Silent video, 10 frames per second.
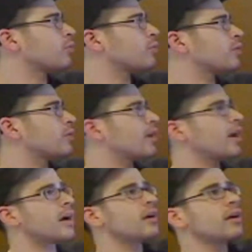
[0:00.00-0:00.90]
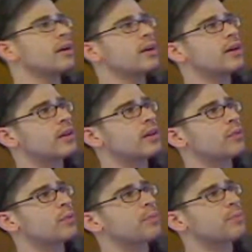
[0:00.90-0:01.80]
window there, and
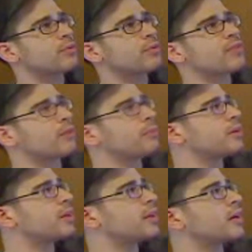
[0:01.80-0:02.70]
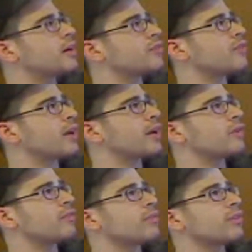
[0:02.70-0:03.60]
let's open up the recycle bin here and drag
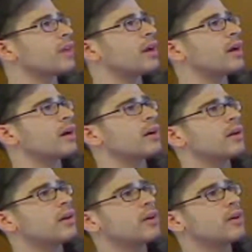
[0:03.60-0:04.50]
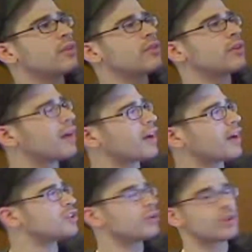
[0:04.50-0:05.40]
it over there. So now I've
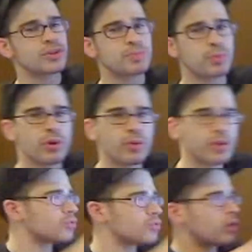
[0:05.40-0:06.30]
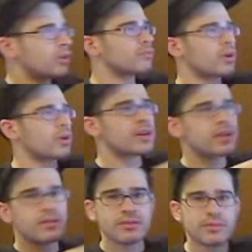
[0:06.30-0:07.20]
got two Explorer windows, one
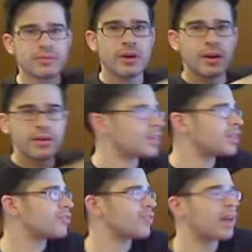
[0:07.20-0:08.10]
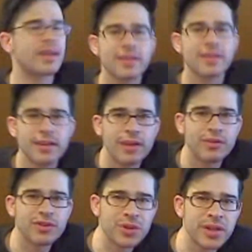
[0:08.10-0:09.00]
running on each side
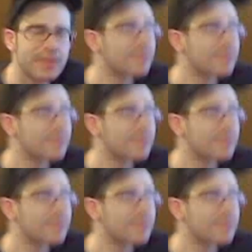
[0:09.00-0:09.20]
of the screen.